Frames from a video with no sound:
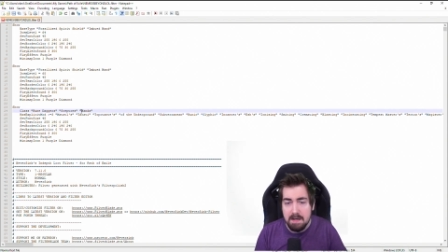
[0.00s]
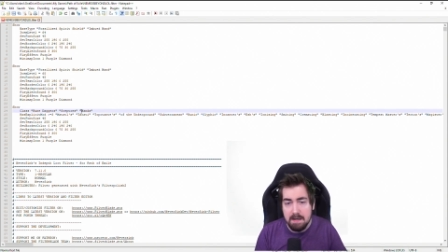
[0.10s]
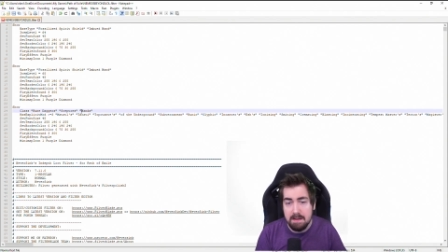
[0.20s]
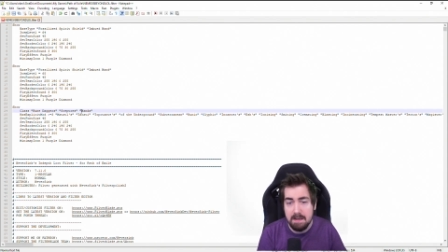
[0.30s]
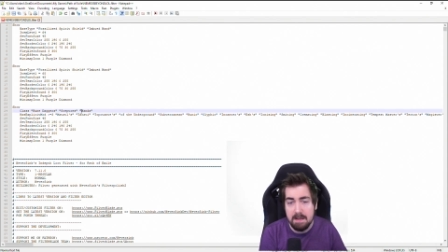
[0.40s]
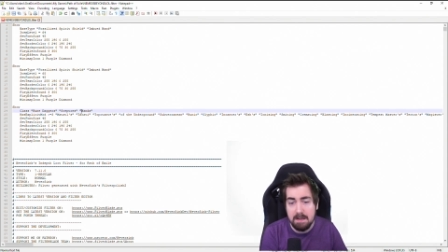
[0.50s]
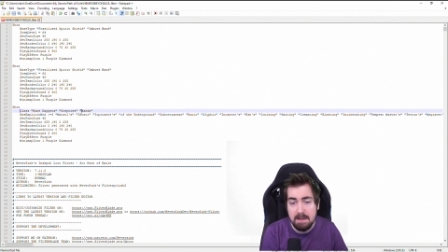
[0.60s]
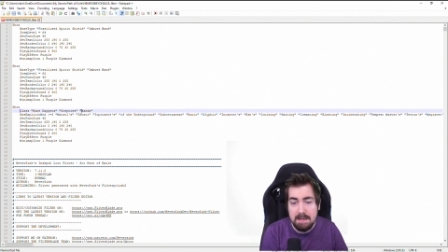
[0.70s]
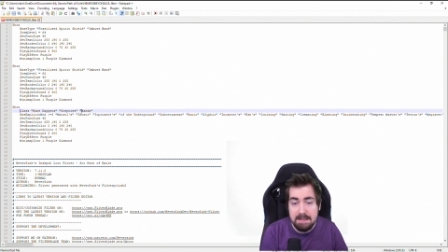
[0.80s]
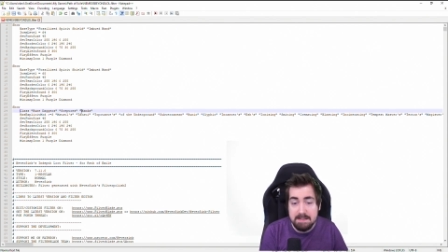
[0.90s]
And then
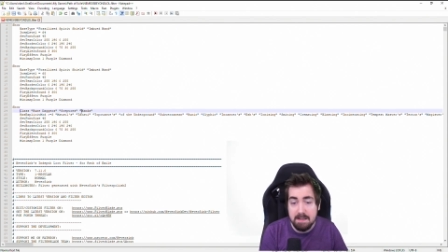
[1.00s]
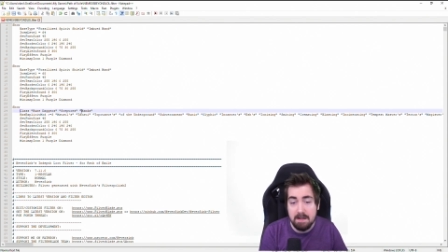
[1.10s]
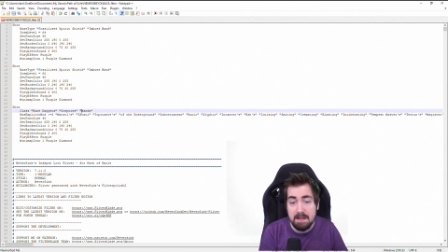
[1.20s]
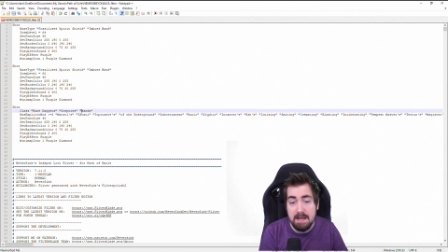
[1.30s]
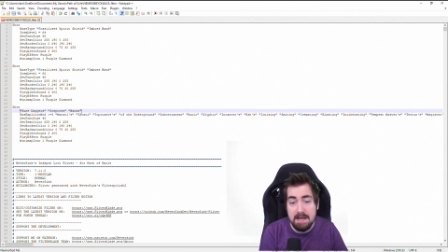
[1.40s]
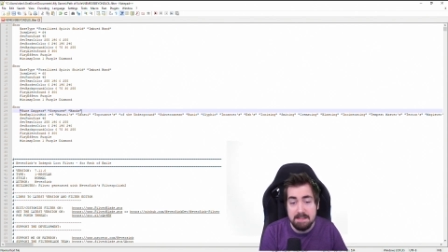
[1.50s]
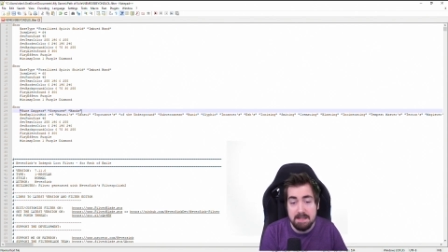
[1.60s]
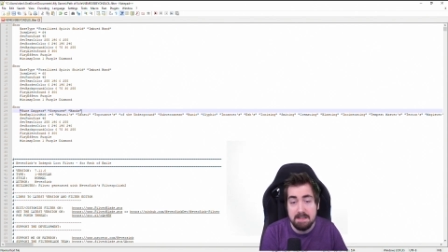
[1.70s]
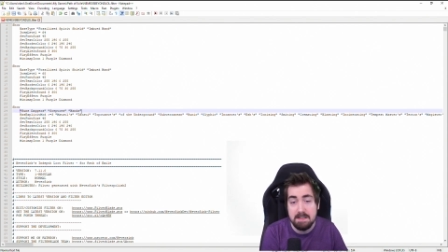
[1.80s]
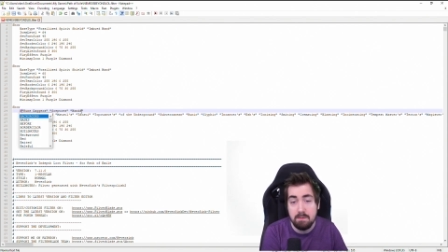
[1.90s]
instead of class,
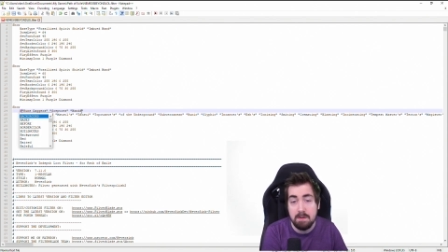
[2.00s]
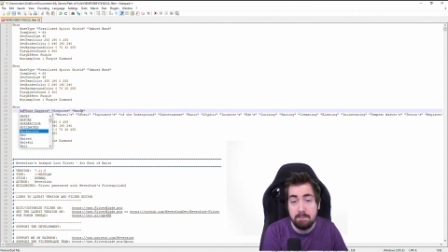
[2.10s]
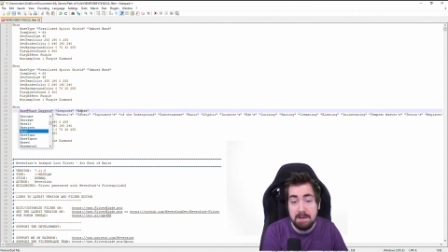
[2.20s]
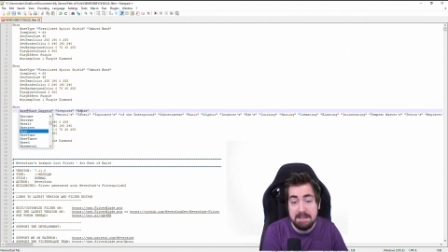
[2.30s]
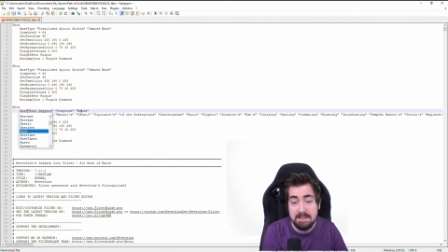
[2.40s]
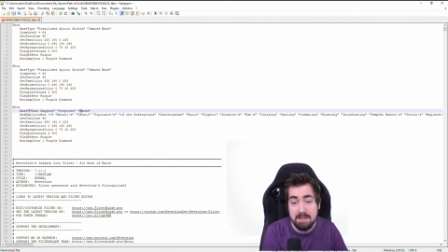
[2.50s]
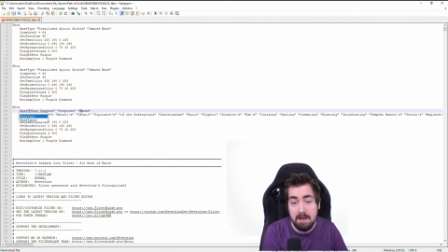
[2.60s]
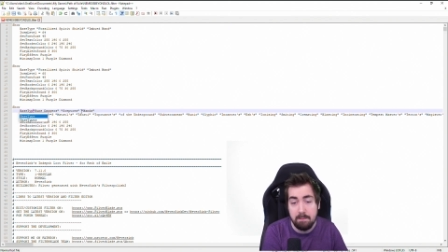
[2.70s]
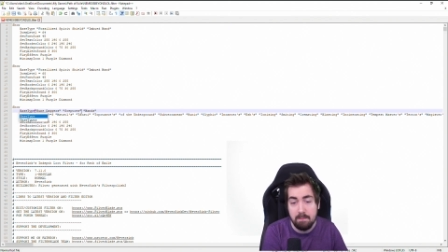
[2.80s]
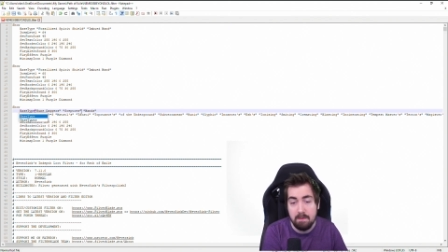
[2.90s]
I actually want base
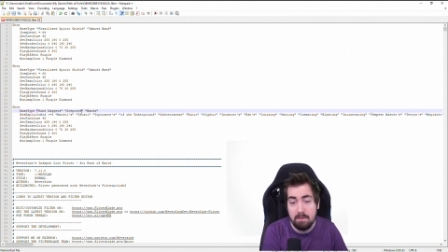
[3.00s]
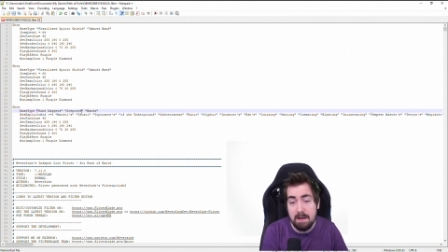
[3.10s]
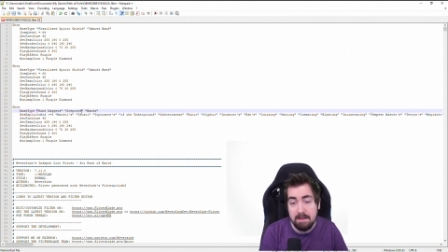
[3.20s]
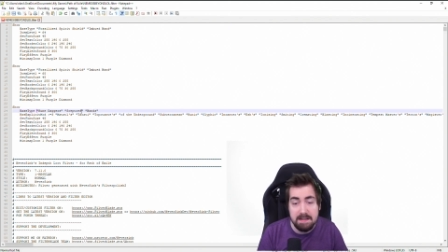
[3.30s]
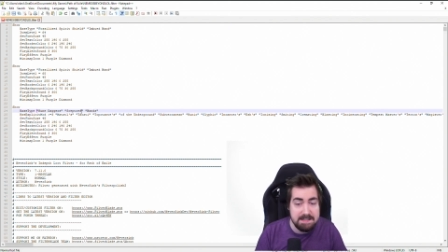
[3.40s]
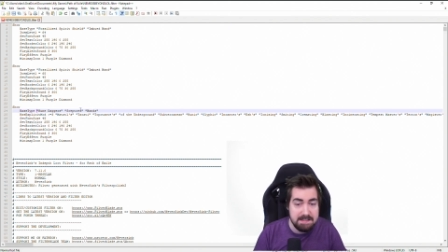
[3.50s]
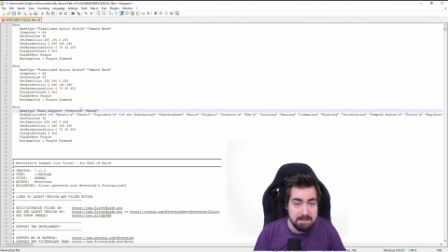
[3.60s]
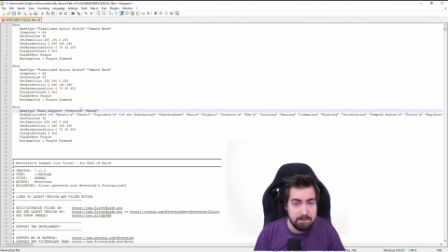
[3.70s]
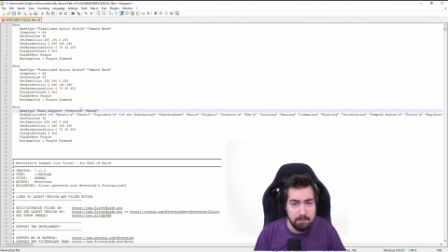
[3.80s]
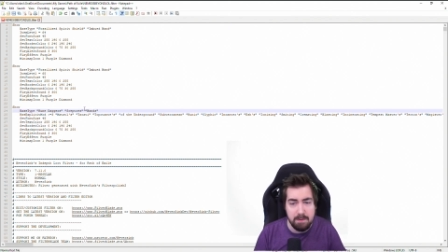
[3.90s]
type, right? That's
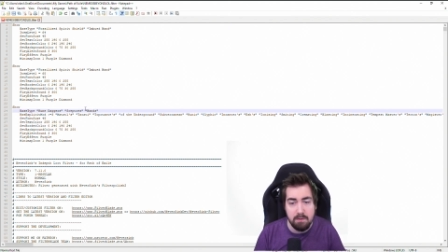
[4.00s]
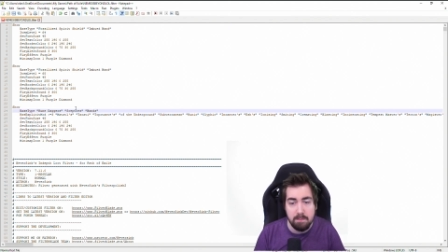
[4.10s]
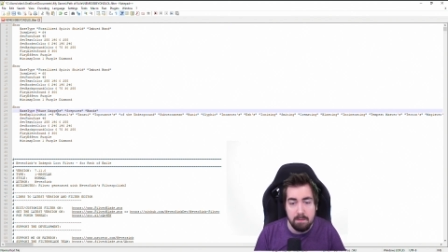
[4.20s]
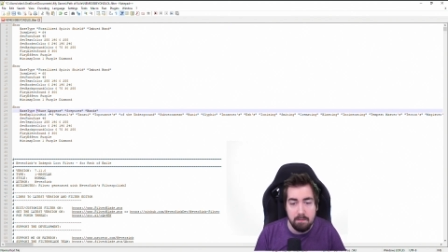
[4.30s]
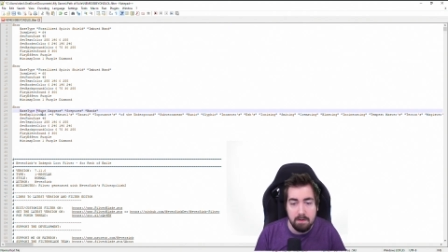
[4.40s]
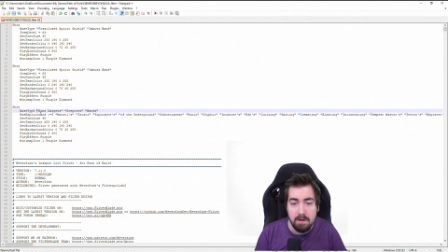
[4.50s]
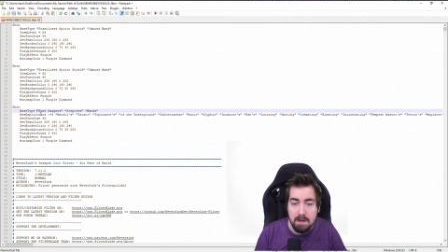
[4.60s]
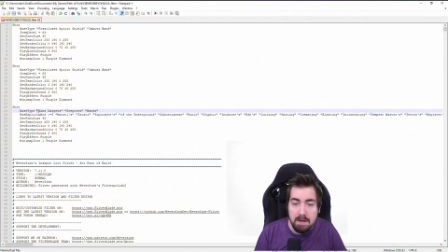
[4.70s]
easy for me to remember.